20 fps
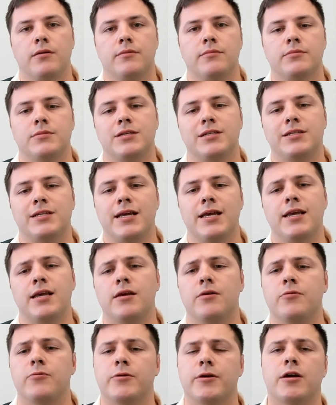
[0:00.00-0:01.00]

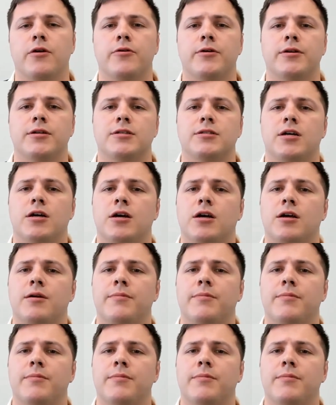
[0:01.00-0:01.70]
Today, we're going to talk